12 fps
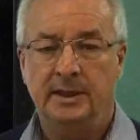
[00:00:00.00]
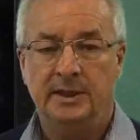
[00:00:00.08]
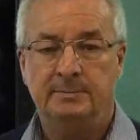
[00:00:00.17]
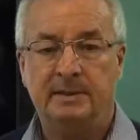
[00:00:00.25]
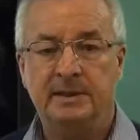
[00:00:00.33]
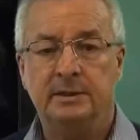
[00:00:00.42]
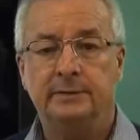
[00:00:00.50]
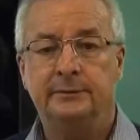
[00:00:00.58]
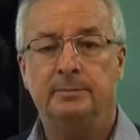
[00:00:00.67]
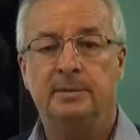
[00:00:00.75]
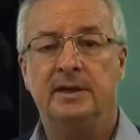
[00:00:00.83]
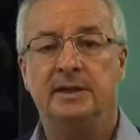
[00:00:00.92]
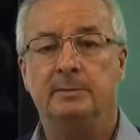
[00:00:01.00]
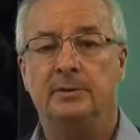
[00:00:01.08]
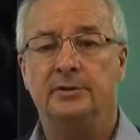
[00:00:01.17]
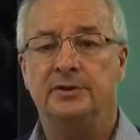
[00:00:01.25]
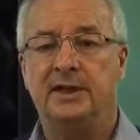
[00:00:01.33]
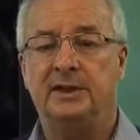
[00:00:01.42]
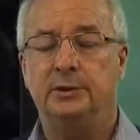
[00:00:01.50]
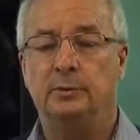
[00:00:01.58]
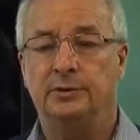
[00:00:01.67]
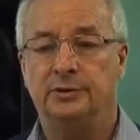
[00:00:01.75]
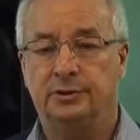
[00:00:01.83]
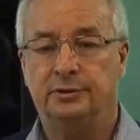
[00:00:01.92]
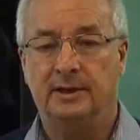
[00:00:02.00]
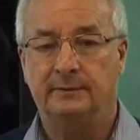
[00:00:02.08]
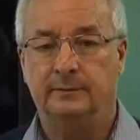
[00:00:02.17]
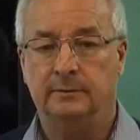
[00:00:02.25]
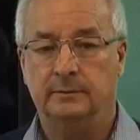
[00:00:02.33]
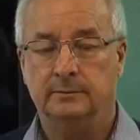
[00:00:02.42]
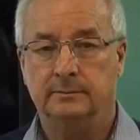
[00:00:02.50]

especially if you buy them on the day you want to travel.